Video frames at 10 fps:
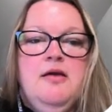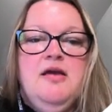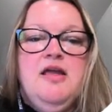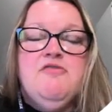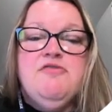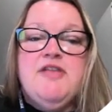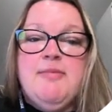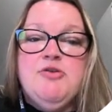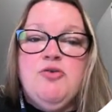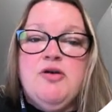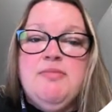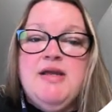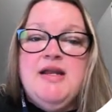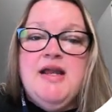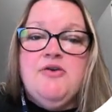Inflammatory
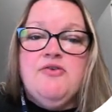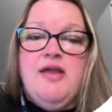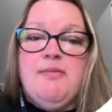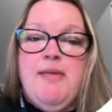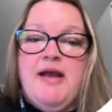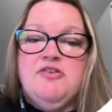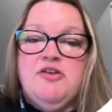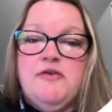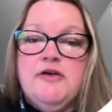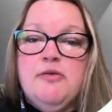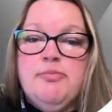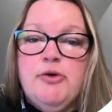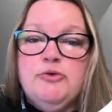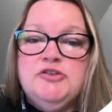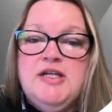mediators like bacterial
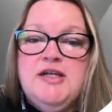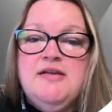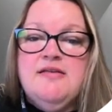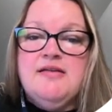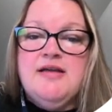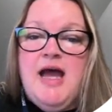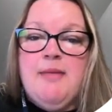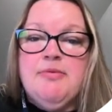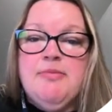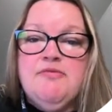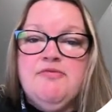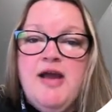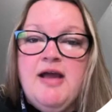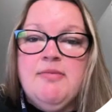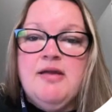proteins and complement
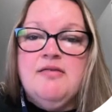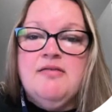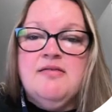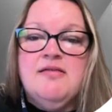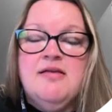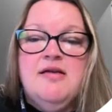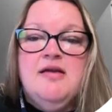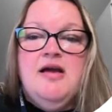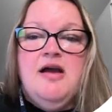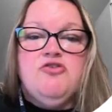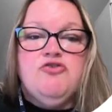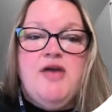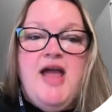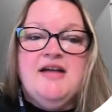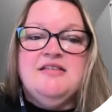fragments
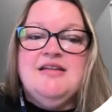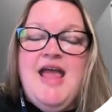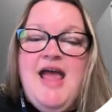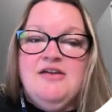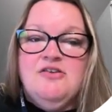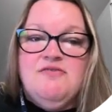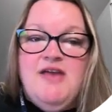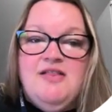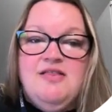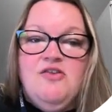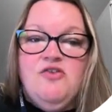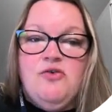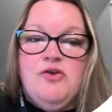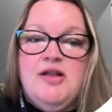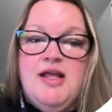attract and activate these
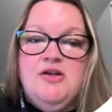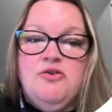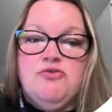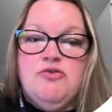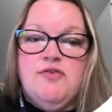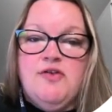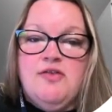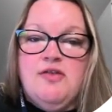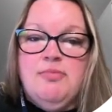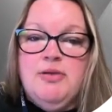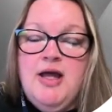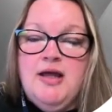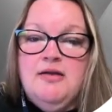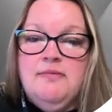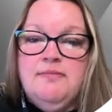circulating neutrophils in the
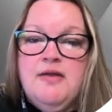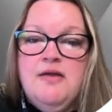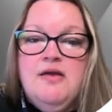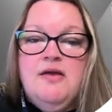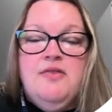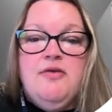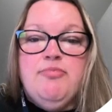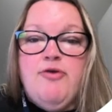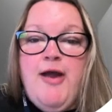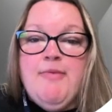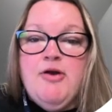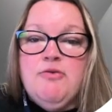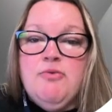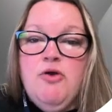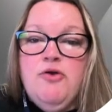blood. Their primary
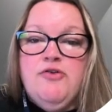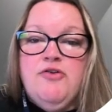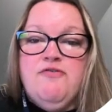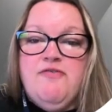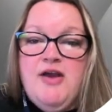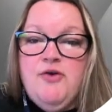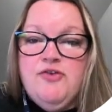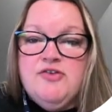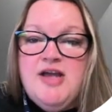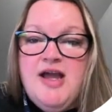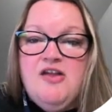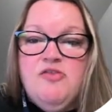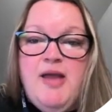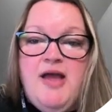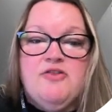role is to phagocytize
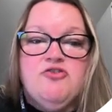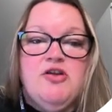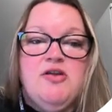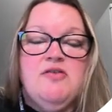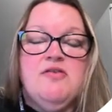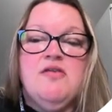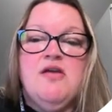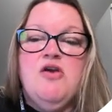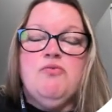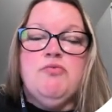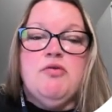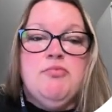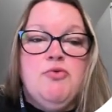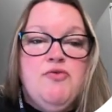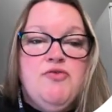pathogens,
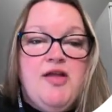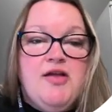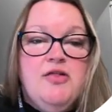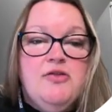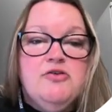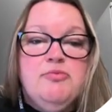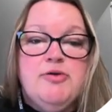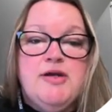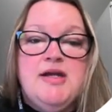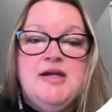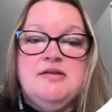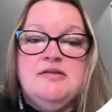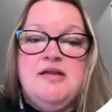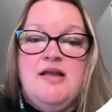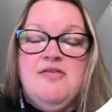remove cellular debris
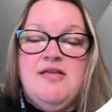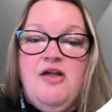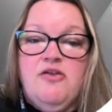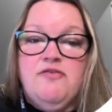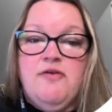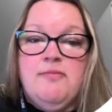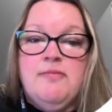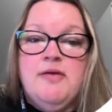and dead cells from